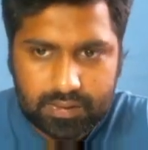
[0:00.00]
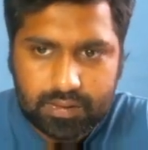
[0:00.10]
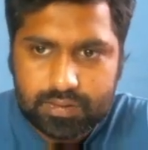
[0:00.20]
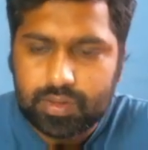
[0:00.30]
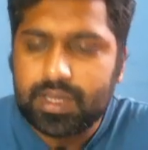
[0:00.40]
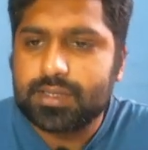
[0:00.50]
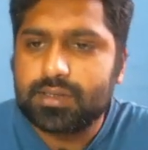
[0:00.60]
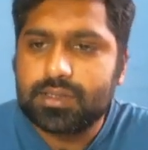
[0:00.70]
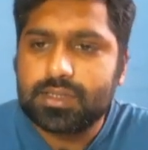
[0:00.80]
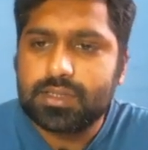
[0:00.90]
So
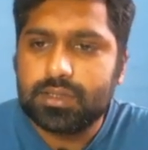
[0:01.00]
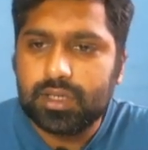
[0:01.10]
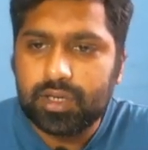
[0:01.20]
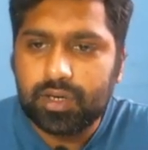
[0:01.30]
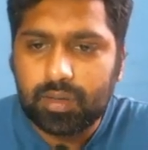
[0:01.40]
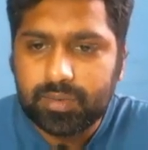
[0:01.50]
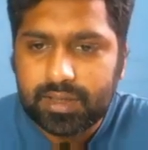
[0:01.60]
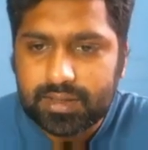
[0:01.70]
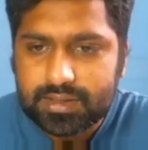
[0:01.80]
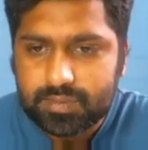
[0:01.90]
yes, the
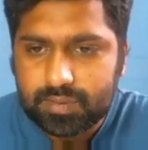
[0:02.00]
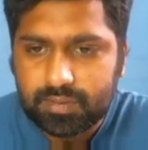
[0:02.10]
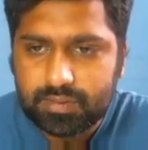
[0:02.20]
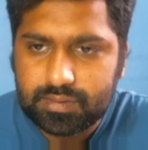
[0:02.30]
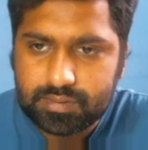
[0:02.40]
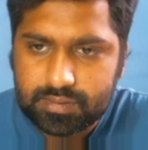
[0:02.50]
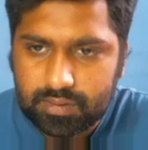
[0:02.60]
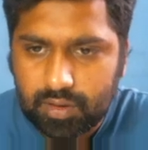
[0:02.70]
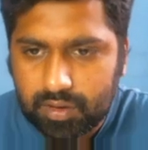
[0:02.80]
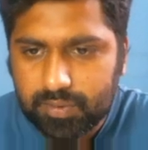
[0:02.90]
denominator is
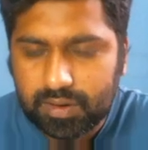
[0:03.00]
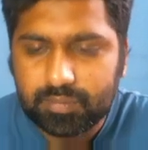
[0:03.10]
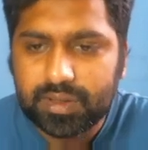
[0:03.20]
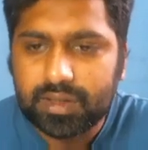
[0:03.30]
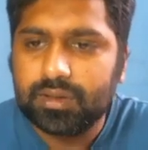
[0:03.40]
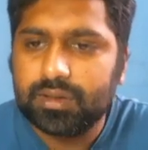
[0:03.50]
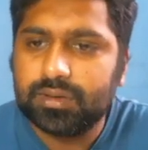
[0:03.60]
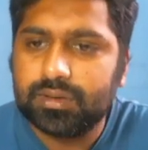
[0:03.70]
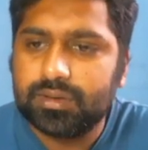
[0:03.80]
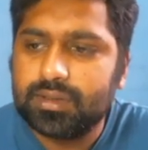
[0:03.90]
not becoming
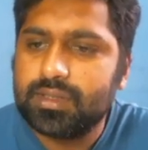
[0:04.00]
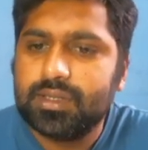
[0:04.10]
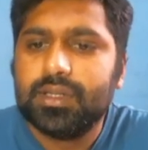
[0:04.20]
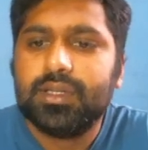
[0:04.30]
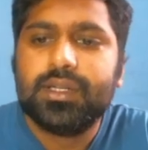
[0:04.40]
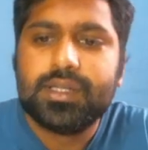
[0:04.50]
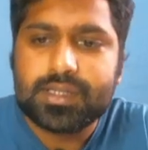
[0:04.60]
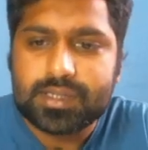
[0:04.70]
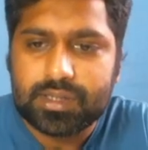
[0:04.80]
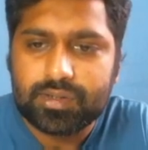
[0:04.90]

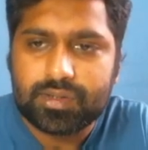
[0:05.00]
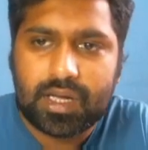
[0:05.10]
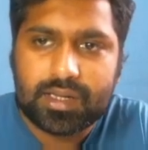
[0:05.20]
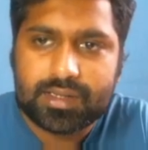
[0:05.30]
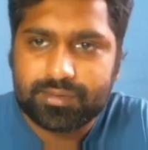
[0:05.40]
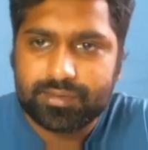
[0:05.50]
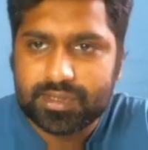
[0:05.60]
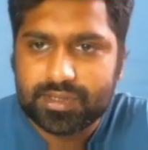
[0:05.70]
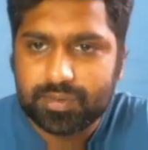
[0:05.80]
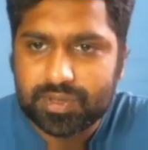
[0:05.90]
0. So the answer for
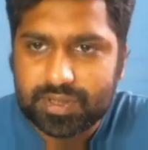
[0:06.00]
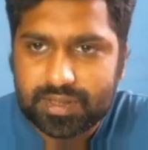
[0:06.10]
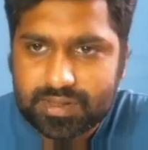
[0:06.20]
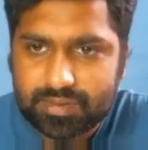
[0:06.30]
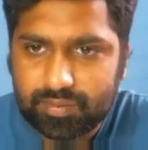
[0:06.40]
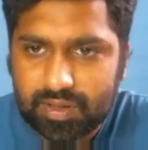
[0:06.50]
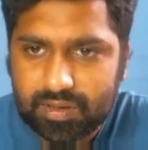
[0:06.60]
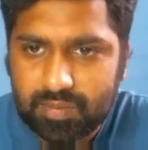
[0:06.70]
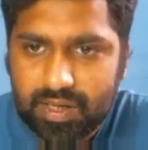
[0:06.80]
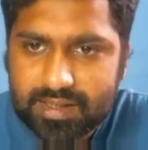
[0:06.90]
this question is
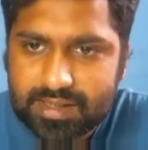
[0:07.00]
1 by